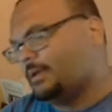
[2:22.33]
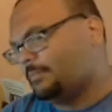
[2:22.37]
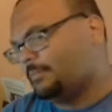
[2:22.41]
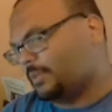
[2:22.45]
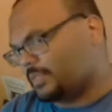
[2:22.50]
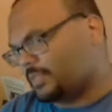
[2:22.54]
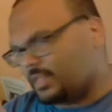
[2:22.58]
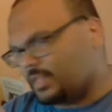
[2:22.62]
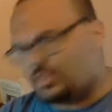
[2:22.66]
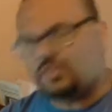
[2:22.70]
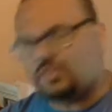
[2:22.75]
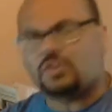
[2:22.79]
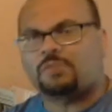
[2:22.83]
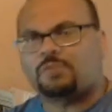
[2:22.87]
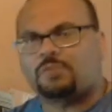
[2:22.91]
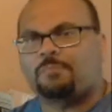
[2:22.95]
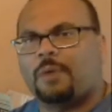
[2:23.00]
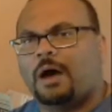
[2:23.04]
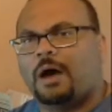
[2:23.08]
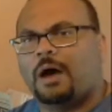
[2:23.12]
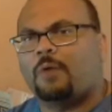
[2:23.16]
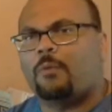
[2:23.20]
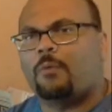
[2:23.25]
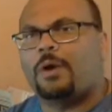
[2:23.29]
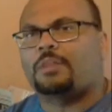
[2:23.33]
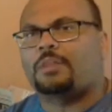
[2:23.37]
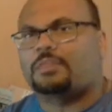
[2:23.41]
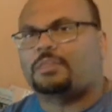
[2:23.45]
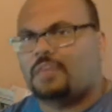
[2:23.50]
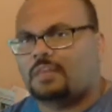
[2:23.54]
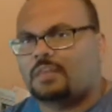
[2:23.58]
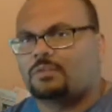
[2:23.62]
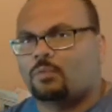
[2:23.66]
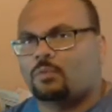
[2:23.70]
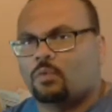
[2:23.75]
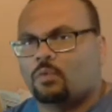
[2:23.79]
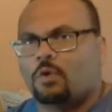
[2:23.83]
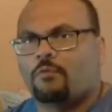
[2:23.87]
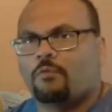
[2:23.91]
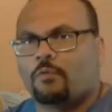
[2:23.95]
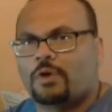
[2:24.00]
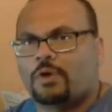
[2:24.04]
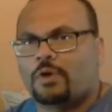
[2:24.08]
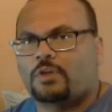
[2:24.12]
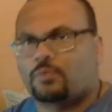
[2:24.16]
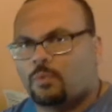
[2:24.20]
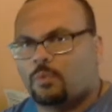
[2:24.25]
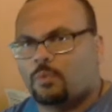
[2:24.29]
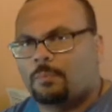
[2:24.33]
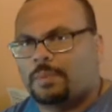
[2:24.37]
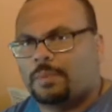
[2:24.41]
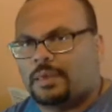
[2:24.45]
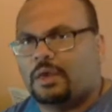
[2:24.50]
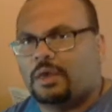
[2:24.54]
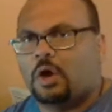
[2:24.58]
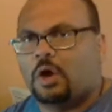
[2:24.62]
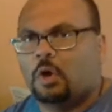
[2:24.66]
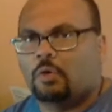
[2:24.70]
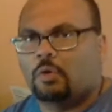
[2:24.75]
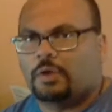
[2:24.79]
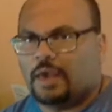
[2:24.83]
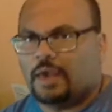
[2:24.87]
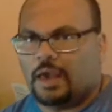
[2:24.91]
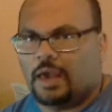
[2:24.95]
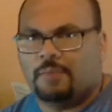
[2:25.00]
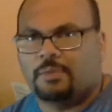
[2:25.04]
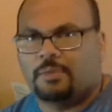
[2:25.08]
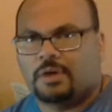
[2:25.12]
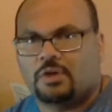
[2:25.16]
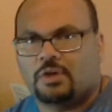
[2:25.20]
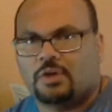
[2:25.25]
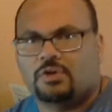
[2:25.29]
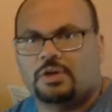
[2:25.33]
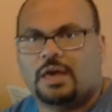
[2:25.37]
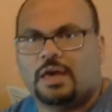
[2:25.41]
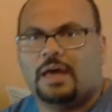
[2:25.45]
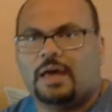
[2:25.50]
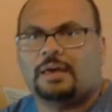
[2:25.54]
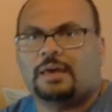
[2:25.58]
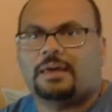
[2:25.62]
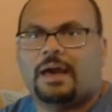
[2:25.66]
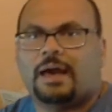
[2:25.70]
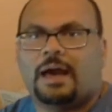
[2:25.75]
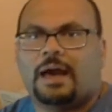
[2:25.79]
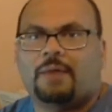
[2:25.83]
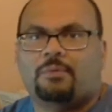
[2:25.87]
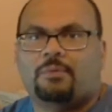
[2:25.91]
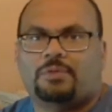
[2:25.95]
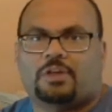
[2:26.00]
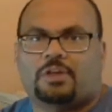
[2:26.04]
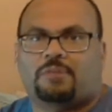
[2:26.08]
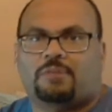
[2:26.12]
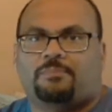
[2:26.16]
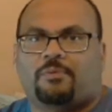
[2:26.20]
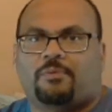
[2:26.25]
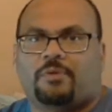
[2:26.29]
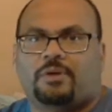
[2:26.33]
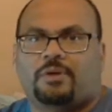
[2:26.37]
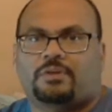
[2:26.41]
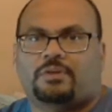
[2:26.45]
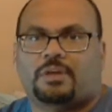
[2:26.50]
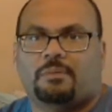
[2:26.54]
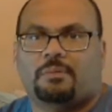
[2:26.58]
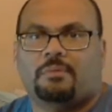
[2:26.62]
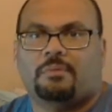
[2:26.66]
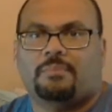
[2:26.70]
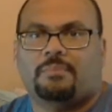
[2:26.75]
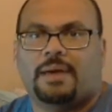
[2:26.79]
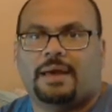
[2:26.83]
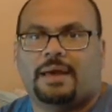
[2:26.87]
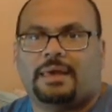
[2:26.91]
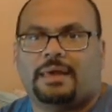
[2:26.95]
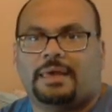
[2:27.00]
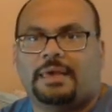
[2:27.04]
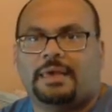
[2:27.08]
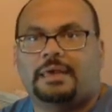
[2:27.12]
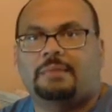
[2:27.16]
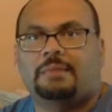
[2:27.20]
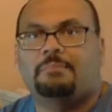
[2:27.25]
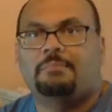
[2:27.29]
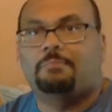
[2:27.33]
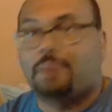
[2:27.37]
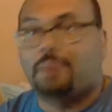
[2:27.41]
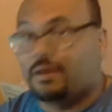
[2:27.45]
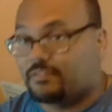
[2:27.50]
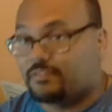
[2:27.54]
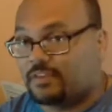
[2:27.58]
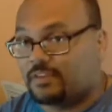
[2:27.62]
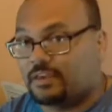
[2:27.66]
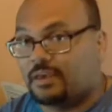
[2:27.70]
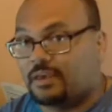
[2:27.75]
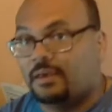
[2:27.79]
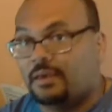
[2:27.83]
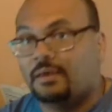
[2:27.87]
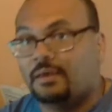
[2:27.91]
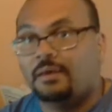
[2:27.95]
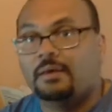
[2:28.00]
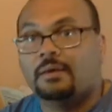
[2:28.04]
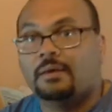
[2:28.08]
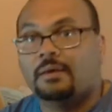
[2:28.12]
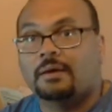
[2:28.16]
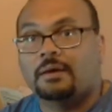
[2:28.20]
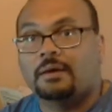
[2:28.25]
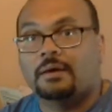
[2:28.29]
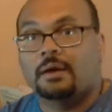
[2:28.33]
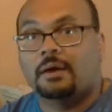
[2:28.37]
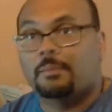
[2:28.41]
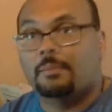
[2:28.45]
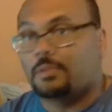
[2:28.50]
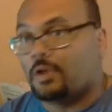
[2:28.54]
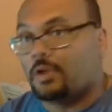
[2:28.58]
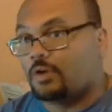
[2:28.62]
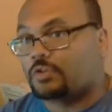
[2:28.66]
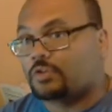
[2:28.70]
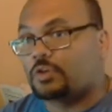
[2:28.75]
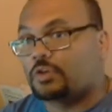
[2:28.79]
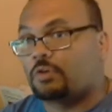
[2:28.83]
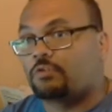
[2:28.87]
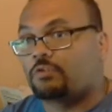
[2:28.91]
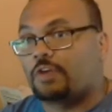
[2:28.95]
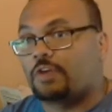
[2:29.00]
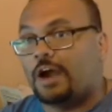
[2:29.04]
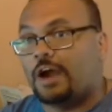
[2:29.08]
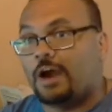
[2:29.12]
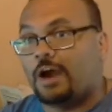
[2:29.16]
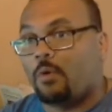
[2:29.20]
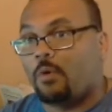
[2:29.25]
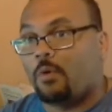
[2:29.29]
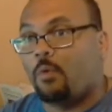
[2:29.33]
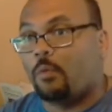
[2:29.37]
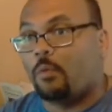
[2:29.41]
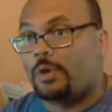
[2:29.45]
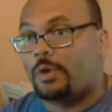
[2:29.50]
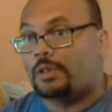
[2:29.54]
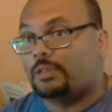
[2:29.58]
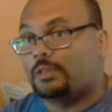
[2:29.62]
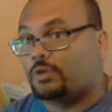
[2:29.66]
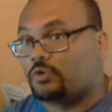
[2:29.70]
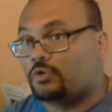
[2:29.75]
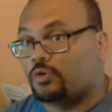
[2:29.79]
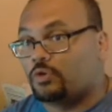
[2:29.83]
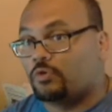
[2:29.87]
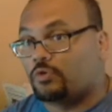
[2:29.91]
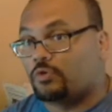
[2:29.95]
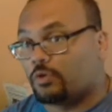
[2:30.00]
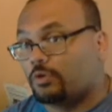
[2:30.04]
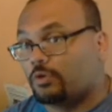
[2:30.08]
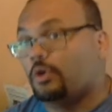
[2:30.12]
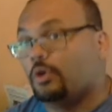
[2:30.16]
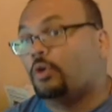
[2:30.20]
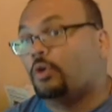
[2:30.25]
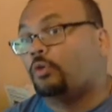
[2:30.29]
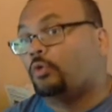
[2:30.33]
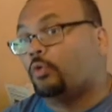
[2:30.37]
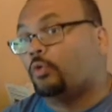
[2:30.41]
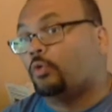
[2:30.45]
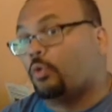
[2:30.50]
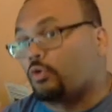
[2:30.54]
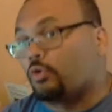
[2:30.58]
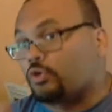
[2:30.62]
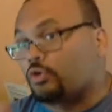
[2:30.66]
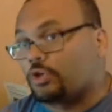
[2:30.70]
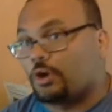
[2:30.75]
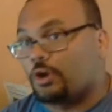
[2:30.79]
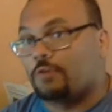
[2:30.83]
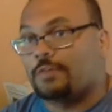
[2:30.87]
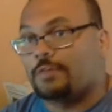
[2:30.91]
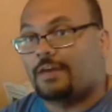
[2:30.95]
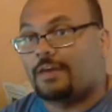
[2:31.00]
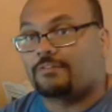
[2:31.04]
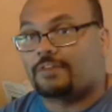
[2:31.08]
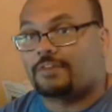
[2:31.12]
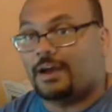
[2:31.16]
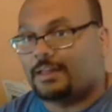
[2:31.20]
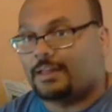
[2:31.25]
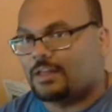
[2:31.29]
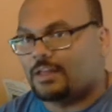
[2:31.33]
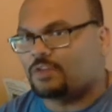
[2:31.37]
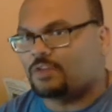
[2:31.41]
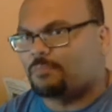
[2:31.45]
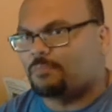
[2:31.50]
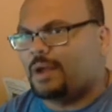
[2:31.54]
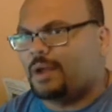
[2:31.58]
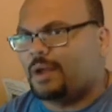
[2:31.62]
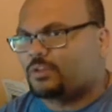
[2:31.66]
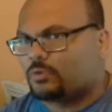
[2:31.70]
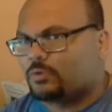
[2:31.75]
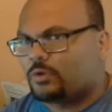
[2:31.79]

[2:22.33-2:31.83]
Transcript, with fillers: But this is a spot where I think the Wolverines will be okay because you got a guy with experience coming back, Ian Bunting, um, and also Tyrone Wheatley Jr., who will share that tight end spot.